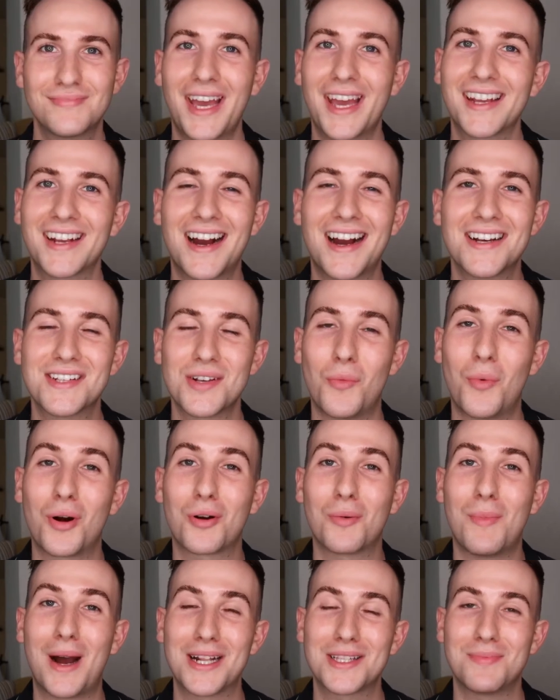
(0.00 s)
Hey guys, and
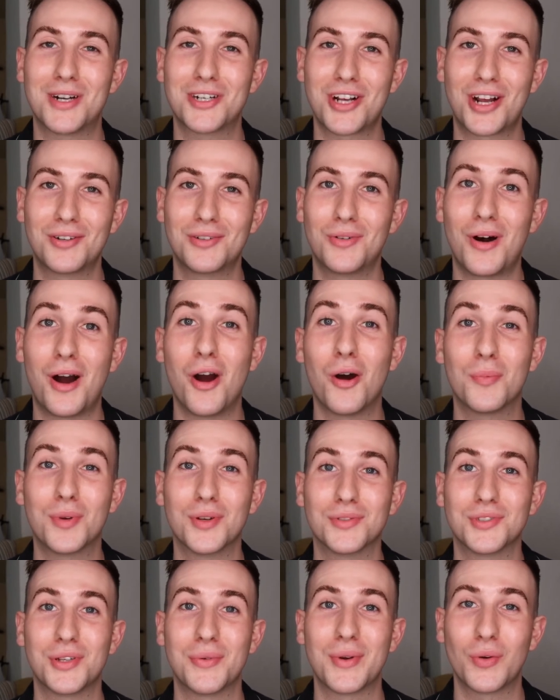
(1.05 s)
welcome back to my channel. I hope
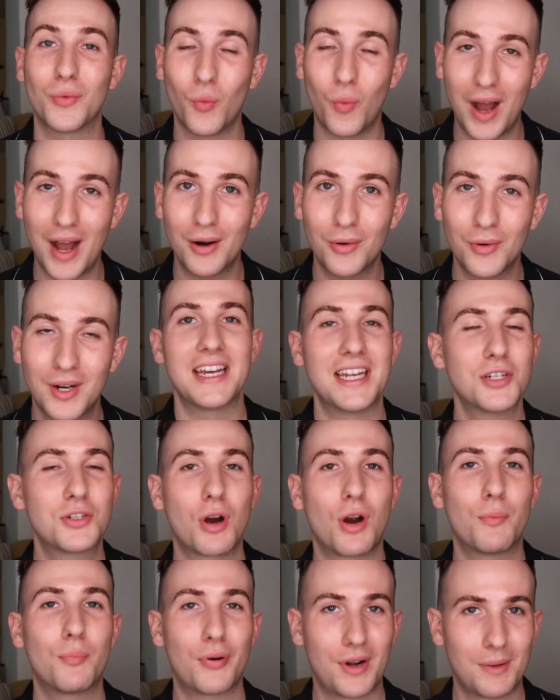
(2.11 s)
you're doing well. The
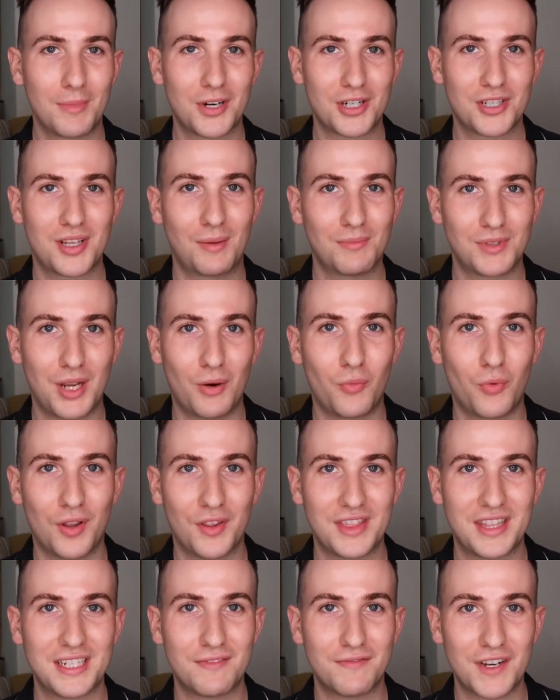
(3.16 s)
intro pretty much summed up
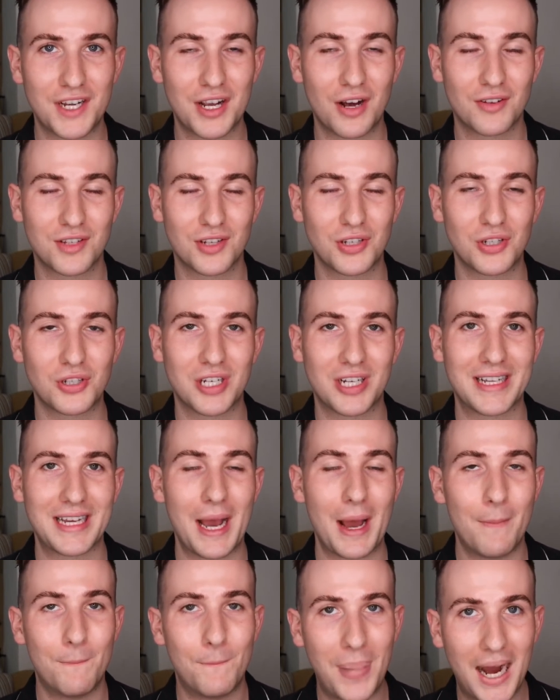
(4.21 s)
what these videos are usually
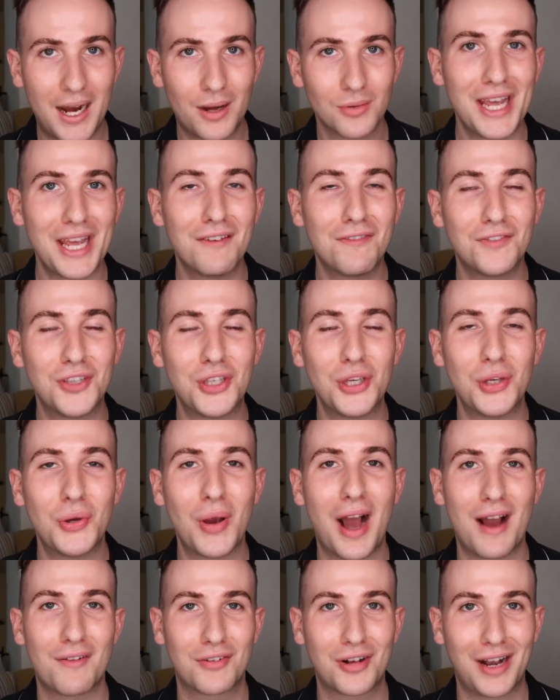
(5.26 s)
about. If you
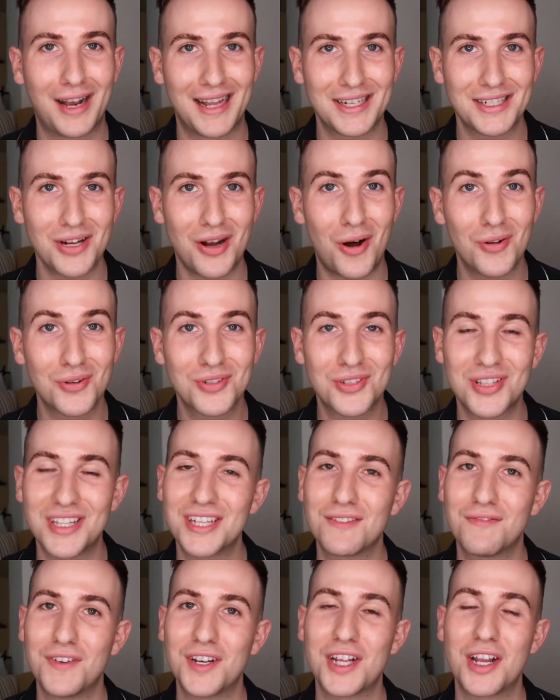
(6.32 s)
have clicked onto
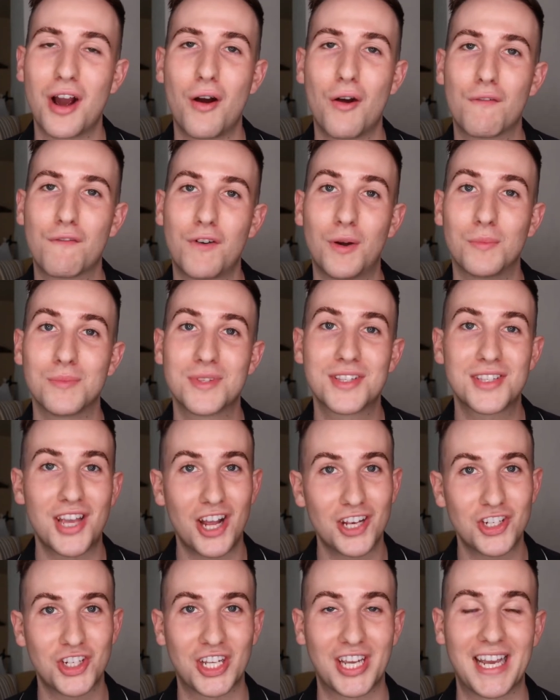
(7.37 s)
this video from
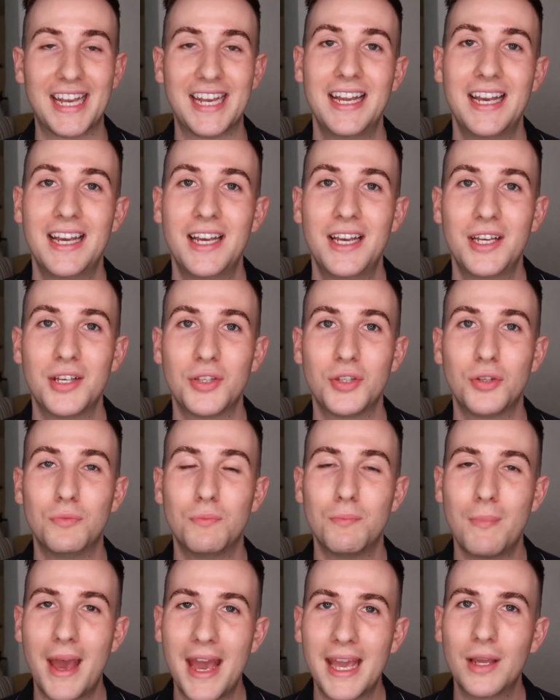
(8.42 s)
searching it, you
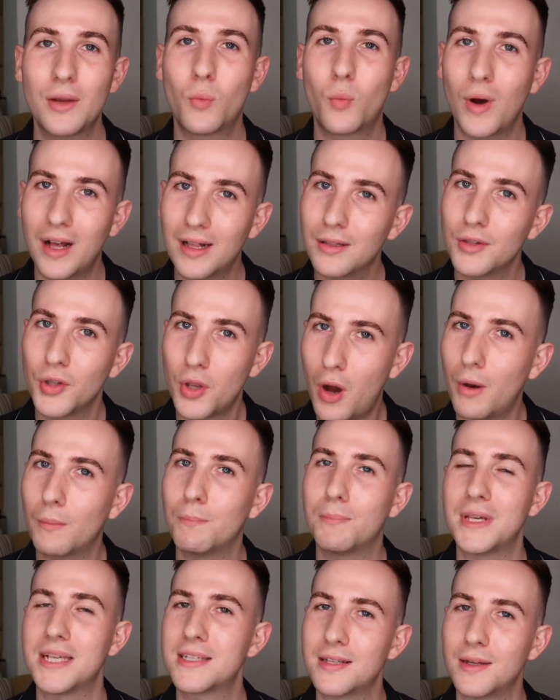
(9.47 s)
may well not
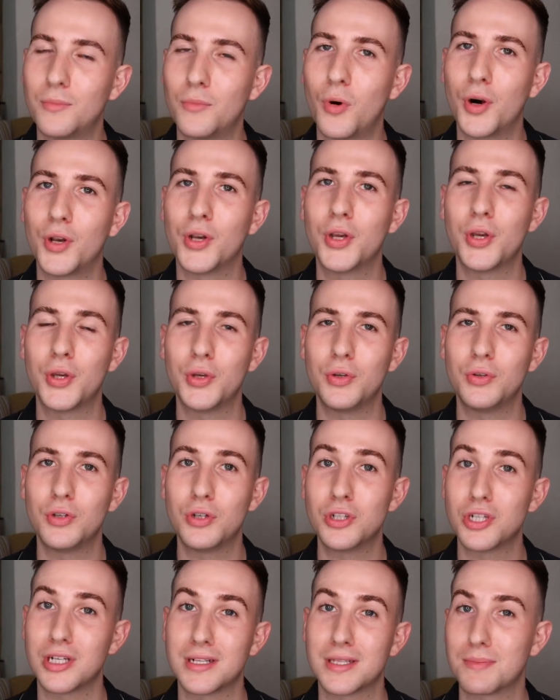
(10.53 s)
be someone who
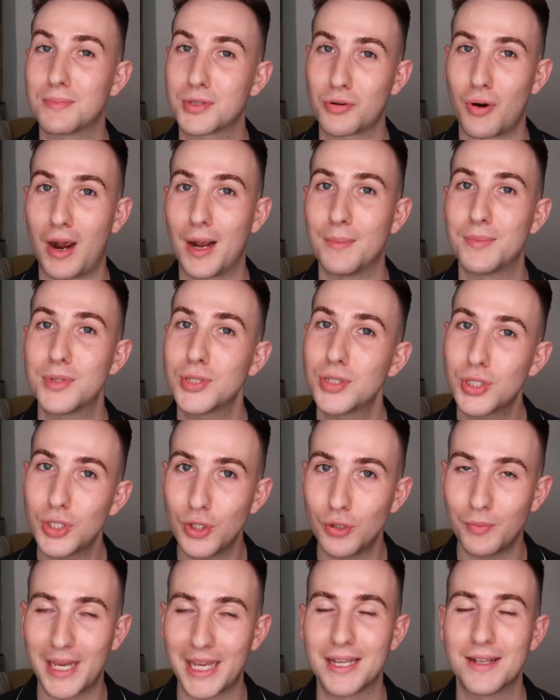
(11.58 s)
usually subscribes
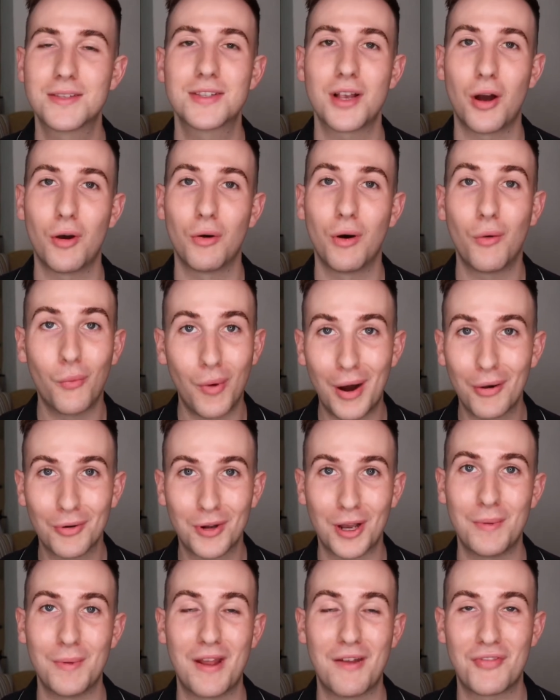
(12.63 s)
to me. So
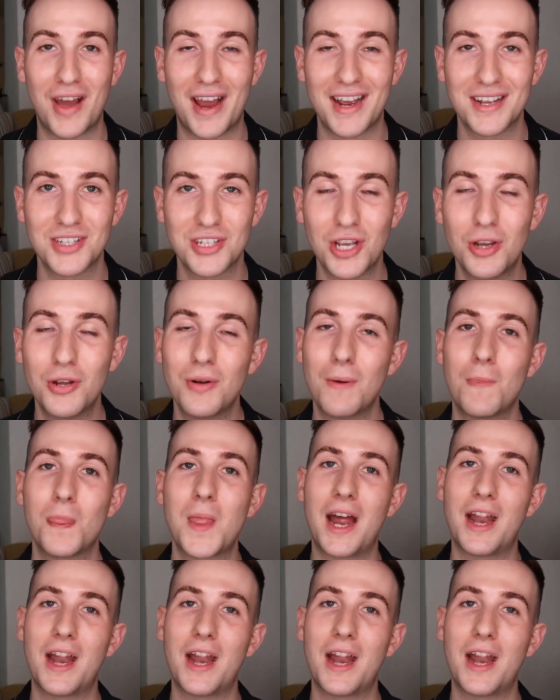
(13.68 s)
welcome if that is you.